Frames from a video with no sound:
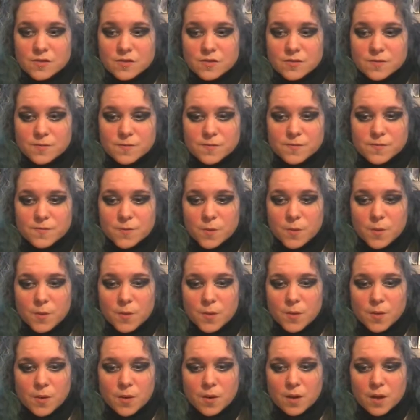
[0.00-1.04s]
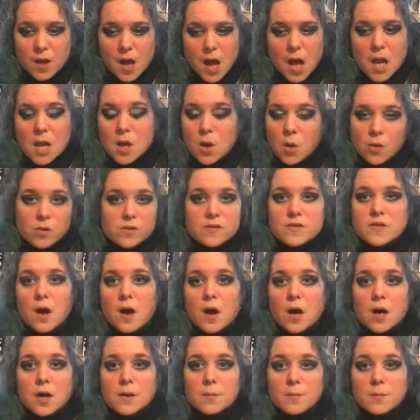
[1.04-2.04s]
for a long time.